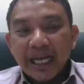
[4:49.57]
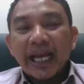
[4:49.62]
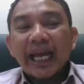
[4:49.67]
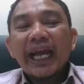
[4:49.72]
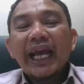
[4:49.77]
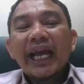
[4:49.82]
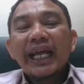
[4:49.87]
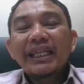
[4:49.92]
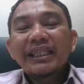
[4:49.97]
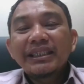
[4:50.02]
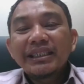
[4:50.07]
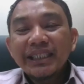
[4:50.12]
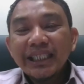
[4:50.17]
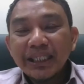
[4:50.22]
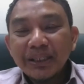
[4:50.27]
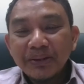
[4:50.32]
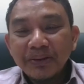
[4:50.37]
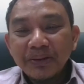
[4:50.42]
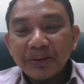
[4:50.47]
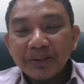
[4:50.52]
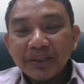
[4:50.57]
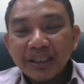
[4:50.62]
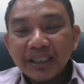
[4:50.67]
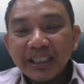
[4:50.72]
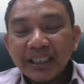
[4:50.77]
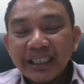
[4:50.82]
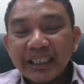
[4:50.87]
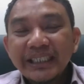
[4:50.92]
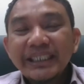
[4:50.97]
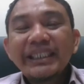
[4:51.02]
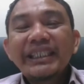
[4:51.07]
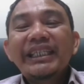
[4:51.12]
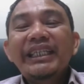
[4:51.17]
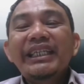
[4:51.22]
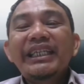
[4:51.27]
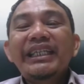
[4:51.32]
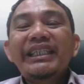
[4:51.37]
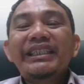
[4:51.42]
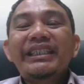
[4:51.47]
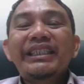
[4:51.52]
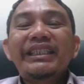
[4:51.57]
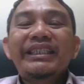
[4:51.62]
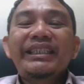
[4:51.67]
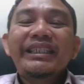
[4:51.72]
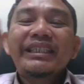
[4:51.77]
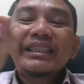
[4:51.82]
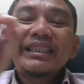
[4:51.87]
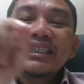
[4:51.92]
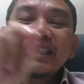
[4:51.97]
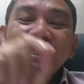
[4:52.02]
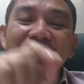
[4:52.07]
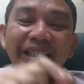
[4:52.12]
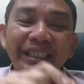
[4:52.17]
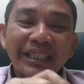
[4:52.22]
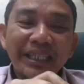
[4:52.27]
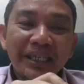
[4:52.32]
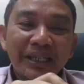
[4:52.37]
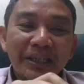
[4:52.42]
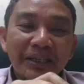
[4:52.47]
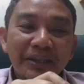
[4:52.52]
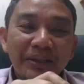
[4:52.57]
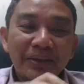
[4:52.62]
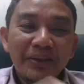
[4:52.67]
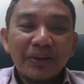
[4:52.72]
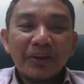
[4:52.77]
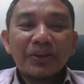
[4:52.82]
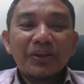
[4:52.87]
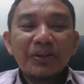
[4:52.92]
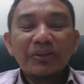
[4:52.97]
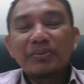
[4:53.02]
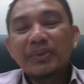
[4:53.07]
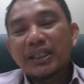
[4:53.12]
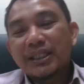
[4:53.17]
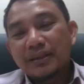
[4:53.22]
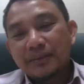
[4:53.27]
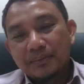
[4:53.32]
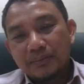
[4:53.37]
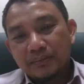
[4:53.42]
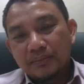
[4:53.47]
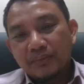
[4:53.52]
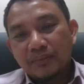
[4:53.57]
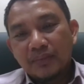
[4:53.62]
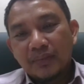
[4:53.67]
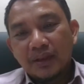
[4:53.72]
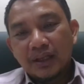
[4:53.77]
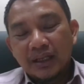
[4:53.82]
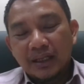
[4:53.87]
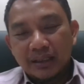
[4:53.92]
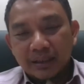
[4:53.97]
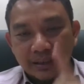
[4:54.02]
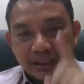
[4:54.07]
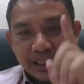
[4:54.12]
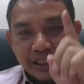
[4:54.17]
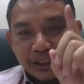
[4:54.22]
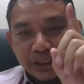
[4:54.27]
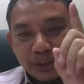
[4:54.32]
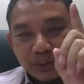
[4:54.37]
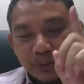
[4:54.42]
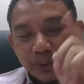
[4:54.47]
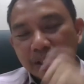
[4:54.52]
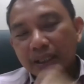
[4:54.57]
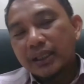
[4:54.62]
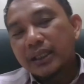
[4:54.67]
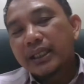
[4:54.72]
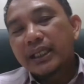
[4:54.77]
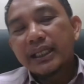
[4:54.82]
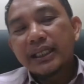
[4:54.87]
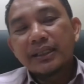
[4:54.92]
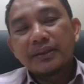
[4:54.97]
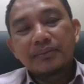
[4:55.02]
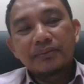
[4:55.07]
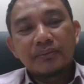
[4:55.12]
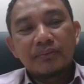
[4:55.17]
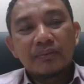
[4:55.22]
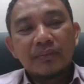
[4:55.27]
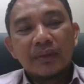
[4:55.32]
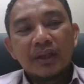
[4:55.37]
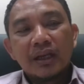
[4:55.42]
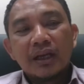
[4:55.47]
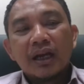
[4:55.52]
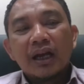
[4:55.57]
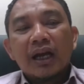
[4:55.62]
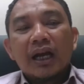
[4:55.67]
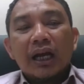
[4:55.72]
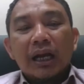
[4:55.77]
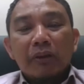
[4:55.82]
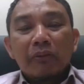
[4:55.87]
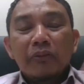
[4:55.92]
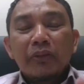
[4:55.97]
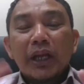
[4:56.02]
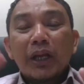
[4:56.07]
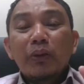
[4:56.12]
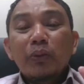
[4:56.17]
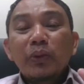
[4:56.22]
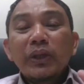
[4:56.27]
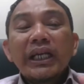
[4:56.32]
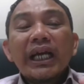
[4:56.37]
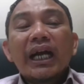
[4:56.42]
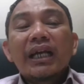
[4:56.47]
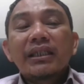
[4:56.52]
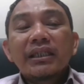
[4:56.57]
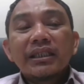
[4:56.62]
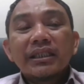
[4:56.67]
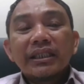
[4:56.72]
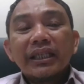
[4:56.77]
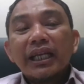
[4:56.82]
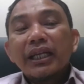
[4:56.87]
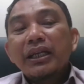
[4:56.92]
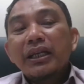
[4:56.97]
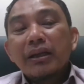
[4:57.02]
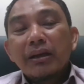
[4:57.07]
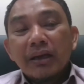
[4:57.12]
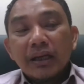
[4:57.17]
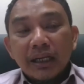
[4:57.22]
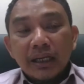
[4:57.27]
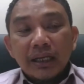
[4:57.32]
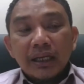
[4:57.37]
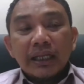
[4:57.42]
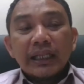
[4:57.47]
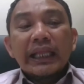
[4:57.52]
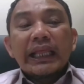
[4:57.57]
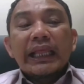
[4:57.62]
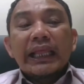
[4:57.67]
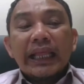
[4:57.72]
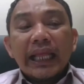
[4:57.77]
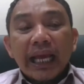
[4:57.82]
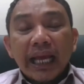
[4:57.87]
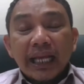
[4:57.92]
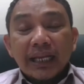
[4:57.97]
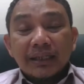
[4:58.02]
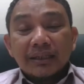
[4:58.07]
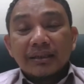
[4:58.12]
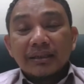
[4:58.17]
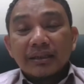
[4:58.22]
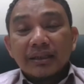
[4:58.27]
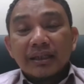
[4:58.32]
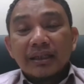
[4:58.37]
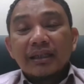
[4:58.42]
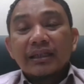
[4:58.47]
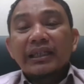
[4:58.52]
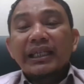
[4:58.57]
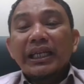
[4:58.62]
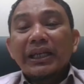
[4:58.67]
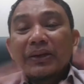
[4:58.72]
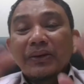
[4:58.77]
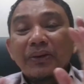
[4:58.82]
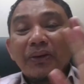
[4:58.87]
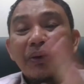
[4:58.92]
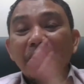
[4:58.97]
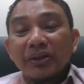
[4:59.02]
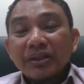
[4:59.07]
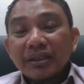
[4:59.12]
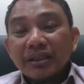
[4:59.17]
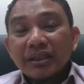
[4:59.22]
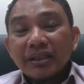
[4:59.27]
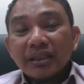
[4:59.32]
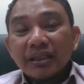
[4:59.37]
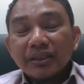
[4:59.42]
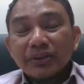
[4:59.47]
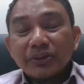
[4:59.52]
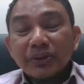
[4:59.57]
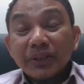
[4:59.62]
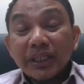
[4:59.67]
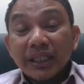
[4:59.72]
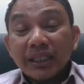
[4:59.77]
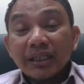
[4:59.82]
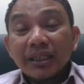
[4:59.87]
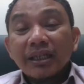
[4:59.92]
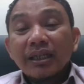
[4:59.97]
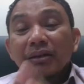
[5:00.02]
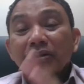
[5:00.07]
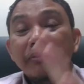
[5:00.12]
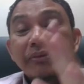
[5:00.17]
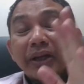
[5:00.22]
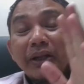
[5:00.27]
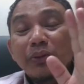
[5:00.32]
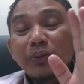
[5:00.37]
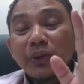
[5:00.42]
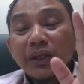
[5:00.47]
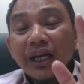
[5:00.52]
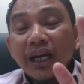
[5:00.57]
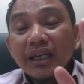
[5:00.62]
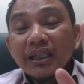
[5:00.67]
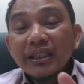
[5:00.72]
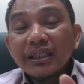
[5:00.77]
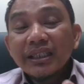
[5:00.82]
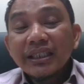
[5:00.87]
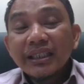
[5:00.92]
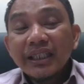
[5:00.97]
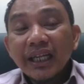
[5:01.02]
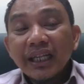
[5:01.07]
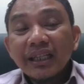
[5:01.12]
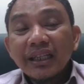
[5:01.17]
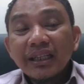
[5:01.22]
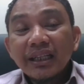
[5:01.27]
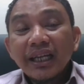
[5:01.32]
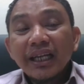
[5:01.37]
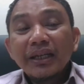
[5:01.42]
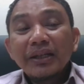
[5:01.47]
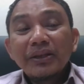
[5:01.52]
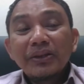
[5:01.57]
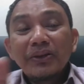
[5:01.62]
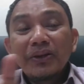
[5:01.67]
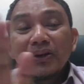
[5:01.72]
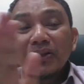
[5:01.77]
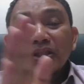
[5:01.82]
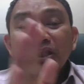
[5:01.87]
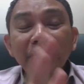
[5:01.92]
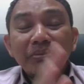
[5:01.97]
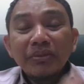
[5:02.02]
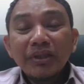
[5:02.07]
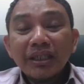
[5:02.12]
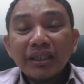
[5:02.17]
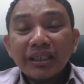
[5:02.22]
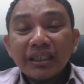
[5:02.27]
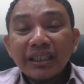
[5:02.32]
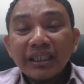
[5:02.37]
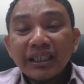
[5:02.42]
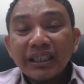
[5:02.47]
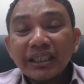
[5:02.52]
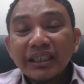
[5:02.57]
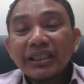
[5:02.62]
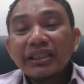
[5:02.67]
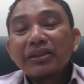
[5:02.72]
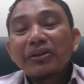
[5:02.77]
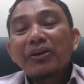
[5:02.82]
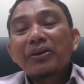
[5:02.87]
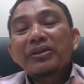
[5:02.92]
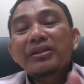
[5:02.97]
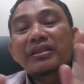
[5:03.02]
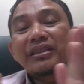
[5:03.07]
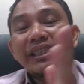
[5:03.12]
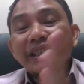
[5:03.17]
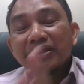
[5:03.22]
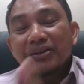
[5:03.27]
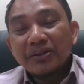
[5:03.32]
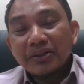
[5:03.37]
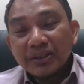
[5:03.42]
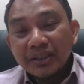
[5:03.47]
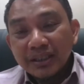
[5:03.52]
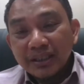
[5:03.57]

and record is necessarily document. That is one thing. When we understand that record, when we understand that document is not record,